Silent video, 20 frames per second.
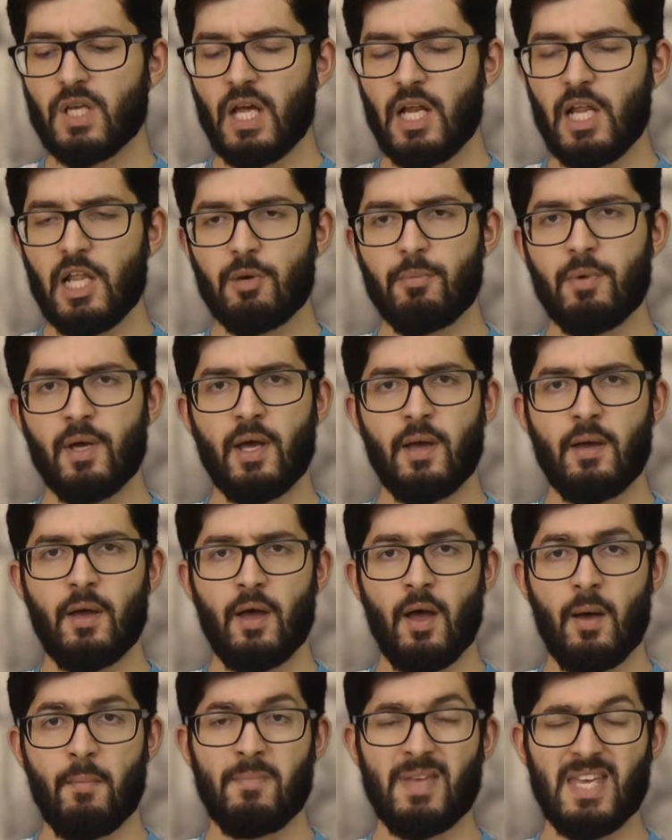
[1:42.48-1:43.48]
little bit
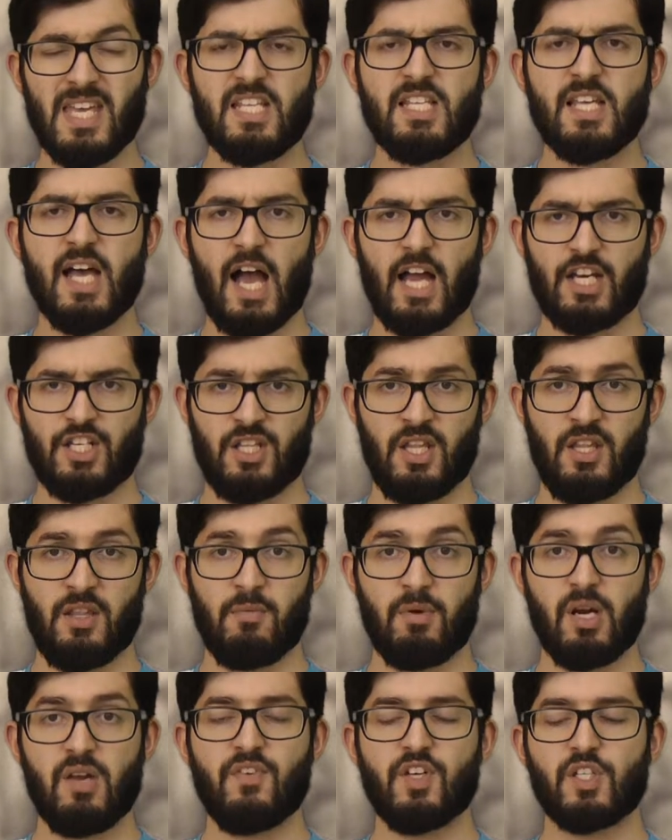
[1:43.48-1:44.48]
easier actually than the
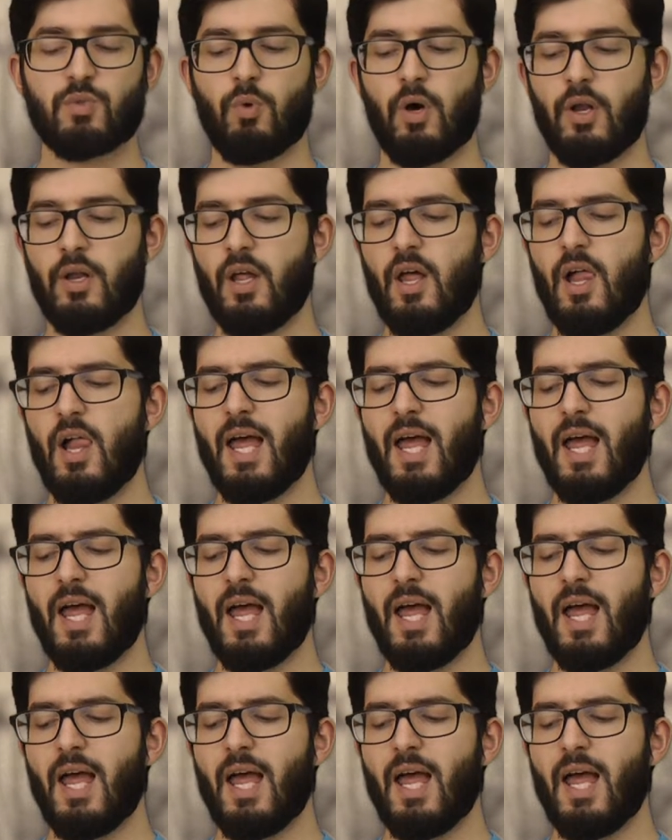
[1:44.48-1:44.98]
previous one.